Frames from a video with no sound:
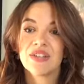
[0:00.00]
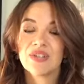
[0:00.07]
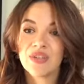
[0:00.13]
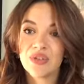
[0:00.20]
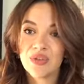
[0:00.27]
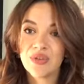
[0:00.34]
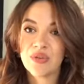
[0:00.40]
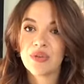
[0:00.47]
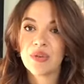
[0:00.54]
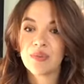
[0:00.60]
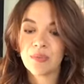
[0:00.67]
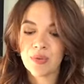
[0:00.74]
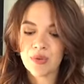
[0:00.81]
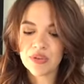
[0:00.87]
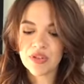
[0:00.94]
to the
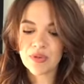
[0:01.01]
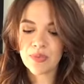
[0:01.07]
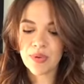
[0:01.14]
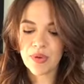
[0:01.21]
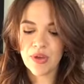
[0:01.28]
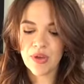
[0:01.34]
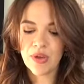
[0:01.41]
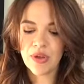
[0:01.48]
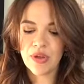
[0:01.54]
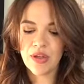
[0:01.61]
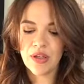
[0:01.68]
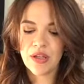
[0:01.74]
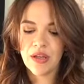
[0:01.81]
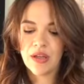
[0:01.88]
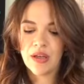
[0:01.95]

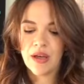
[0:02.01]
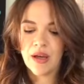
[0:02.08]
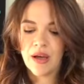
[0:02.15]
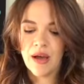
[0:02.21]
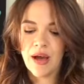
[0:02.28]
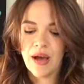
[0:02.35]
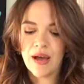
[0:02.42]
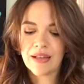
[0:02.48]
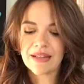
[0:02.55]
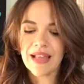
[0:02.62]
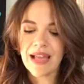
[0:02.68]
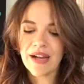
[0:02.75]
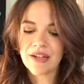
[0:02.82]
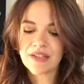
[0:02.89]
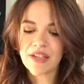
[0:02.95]
multiple uh,
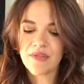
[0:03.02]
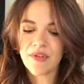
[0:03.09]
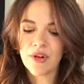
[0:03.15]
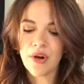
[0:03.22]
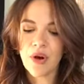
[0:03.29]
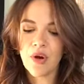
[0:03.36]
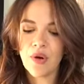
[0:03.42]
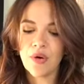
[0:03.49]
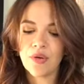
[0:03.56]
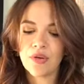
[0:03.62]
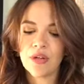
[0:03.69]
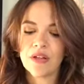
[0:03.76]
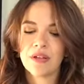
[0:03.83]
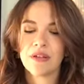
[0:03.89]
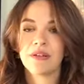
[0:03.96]
layers of your
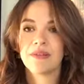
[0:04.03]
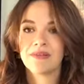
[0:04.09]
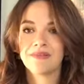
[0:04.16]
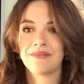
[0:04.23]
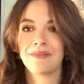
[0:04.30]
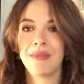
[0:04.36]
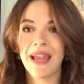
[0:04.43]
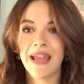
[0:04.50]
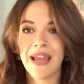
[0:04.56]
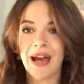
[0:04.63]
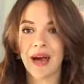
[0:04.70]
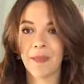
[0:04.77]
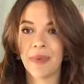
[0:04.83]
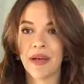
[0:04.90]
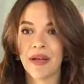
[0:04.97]
own
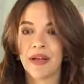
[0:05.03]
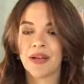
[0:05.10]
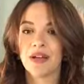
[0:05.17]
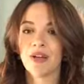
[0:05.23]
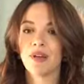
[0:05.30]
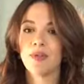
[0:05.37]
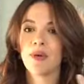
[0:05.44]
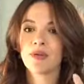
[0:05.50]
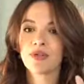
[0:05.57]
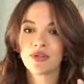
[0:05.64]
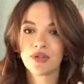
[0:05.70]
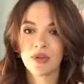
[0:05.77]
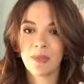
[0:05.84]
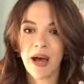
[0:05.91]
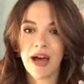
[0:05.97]
makeup your
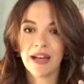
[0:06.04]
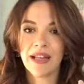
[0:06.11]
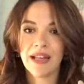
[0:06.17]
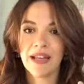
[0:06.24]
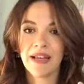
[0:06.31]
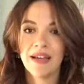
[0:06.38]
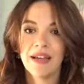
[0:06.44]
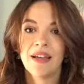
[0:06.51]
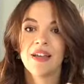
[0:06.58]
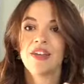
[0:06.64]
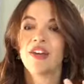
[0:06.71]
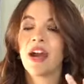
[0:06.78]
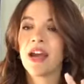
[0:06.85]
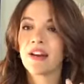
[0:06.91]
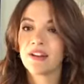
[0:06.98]
emotional body
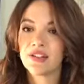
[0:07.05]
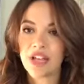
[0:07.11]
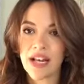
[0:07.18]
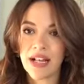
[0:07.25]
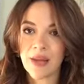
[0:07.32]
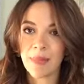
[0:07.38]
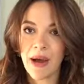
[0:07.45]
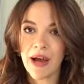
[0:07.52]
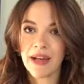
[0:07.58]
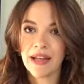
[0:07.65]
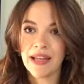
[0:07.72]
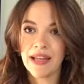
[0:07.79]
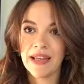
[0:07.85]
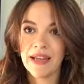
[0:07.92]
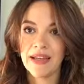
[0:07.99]
your energetic
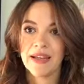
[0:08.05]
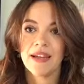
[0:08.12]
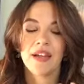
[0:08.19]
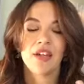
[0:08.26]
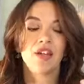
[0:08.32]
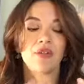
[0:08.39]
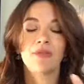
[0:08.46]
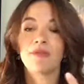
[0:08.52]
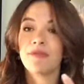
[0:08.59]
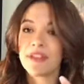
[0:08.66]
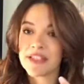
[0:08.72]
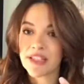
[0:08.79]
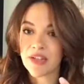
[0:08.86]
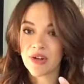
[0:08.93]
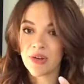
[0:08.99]
body your
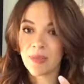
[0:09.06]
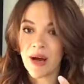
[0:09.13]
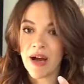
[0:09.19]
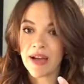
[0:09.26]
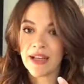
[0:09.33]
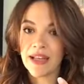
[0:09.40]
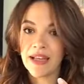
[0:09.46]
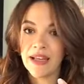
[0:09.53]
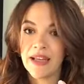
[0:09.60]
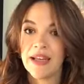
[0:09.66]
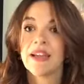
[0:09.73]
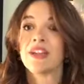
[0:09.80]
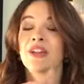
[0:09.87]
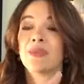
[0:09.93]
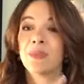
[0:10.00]
physical body,
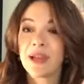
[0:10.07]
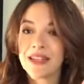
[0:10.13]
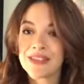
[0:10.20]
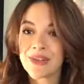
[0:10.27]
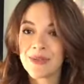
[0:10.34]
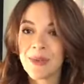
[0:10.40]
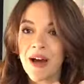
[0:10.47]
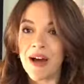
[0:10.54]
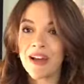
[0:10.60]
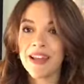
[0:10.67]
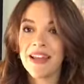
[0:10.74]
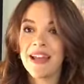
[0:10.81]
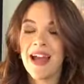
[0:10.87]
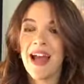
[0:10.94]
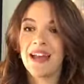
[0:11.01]
your basal
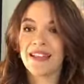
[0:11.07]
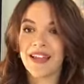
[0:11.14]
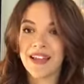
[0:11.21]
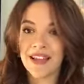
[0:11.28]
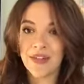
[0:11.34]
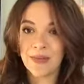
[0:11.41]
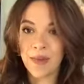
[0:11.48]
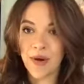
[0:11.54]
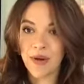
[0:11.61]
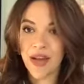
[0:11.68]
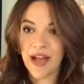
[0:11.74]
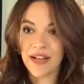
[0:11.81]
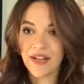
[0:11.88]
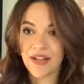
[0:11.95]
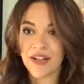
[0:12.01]
body, and then your
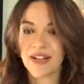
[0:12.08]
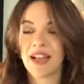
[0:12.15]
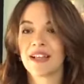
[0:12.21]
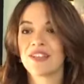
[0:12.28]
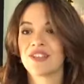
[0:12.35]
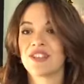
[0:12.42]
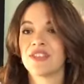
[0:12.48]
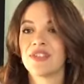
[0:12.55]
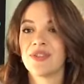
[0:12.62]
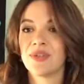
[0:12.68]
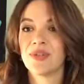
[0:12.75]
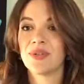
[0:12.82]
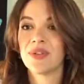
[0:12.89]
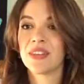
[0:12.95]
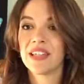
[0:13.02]
monad, your connection
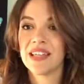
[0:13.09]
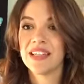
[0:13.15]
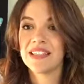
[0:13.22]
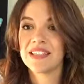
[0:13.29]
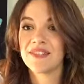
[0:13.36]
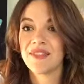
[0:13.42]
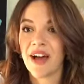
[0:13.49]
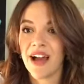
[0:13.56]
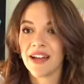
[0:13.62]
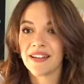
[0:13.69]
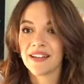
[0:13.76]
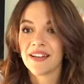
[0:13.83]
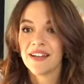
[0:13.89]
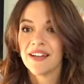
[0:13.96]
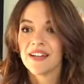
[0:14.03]
to the
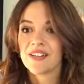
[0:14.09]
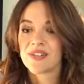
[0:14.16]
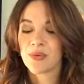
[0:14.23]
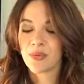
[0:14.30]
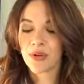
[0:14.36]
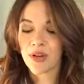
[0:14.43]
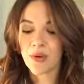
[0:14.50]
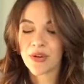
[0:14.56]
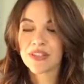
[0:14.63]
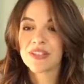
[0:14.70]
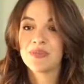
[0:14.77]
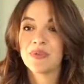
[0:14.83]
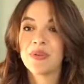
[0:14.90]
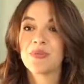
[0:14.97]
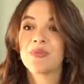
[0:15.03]
divine. So we're going to
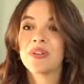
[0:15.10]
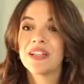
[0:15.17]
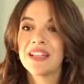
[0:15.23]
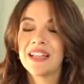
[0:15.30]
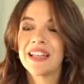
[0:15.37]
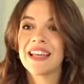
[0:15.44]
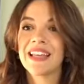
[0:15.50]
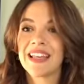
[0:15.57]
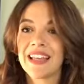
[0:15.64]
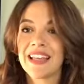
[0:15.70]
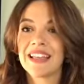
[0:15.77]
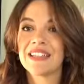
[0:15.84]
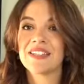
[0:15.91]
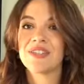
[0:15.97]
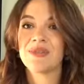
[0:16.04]
be really getting
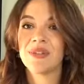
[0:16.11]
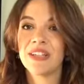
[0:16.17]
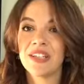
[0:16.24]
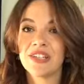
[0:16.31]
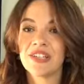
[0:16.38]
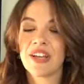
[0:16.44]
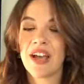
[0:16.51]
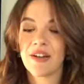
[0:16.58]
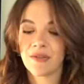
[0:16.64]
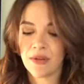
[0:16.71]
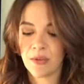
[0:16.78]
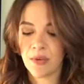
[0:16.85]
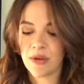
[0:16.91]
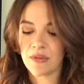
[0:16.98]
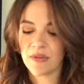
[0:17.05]
into each and every
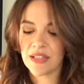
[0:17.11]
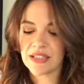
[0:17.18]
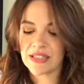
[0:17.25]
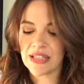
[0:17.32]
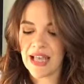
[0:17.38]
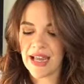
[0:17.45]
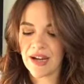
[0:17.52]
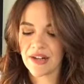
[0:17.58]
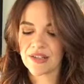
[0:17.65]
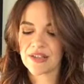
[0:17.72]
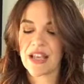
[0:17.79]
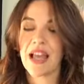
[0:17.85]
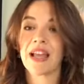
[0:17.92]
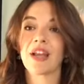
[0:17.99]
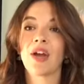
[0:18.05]
one of these layers
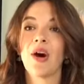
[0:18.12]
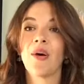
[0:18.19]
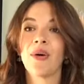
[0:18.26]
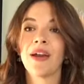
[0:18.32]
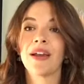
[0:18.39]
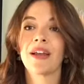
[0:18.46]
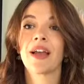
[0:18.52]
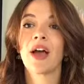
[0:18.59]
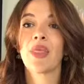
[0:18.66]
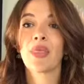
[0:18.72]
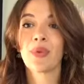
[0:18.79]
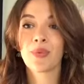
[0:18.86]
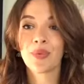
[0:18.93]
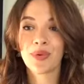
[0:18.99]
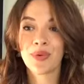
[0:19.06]
and going
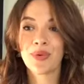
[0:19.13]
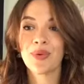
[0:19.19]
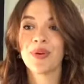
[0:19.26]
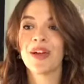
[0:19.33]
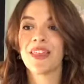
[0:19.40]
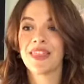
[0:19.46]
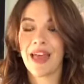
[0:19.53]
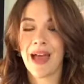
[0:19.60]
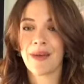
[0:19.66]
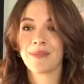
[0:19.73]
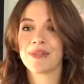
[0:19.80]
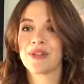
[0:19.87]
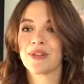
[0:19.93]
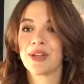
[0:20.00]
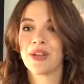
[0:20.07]
through them
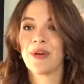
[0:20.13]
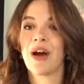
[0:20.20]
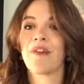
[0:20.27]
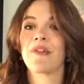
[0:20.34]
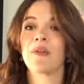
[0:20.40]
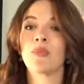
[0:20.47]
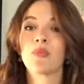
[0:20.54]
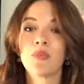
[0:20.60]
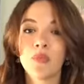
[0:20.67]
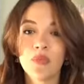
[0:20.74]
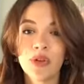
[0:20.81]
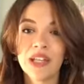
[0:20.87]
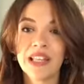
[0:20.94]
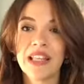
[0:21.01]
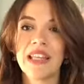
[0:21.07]
so that you have a
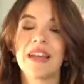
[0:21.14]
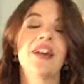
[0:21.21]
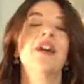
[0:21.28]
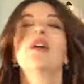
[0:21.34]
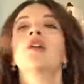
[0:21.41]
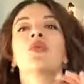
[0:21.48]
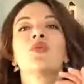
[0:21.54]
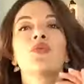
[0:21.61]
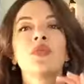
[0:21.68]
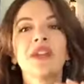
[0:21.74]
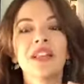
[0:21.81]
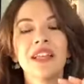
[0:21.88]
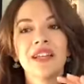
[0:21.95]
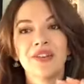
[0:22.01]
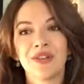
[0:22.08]
really,
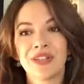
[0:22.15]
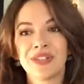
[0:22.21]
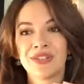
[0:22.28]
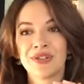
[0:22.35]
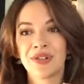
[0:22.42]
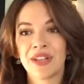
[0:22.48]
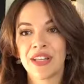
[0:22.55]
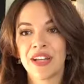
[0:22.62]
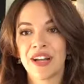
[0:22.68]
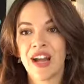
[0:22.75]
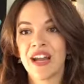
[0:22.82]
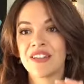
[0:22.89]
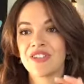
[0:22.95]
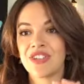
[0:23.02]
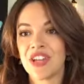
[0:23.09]
really crystal clear
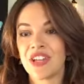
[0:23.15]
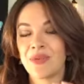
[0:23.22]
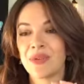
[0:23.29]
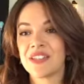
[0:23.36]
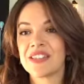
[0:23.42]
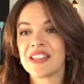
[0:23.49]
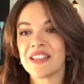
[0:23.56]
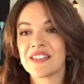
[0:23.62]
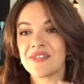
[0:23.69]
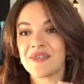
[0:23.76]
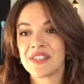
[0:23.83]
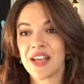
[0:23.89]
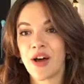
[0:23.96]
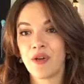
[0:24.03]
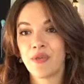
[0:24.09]
and genuine sense of
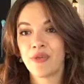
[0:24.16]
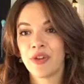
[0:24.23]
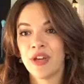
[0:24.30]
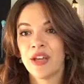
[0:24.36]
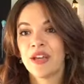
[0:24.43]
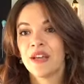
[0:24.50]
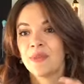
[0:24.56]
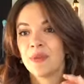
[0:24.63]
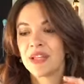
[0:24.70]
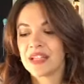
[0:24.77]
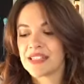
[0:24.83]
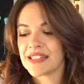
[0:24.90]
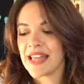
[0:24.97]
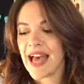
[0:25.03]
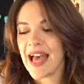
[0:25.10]
self
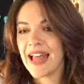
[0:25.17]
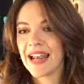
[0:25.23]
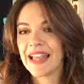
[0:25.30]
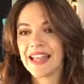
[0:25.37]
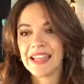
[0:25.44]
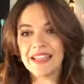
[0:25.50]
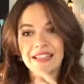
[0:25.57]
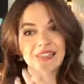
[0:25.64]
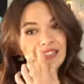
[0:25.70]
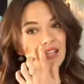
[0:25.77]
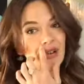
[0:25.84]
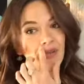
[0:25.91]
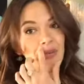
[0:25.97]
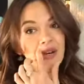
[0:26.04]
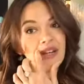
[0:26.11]
because that is
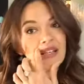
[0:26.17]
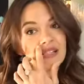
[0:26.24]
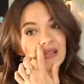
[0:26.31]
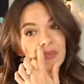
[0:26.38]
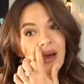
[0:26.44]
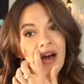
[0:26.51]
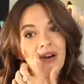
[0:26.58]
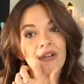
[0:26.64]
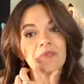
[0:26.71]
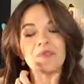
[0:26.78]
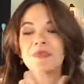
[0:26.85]
what it is about.